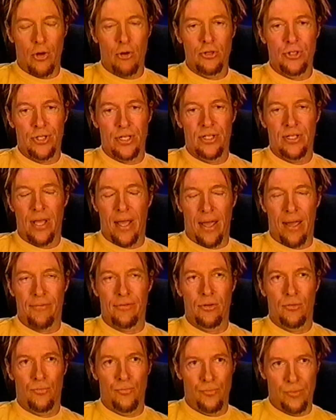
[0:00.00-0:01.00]
those things have
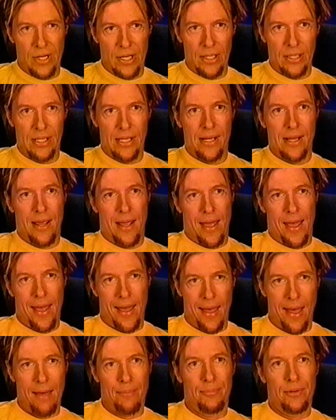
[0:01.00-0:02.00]
to really
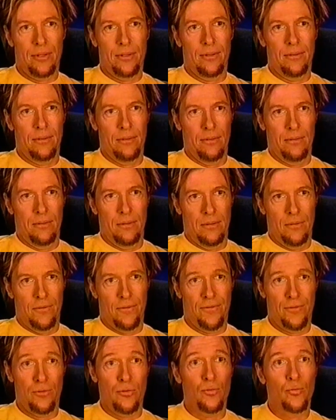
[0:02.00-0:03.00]
happen
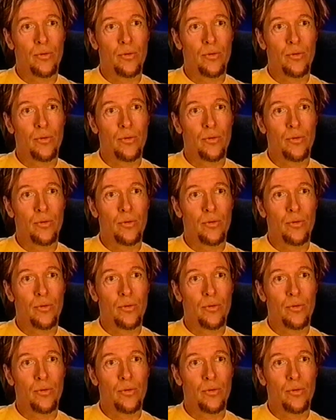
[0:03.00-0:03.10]
for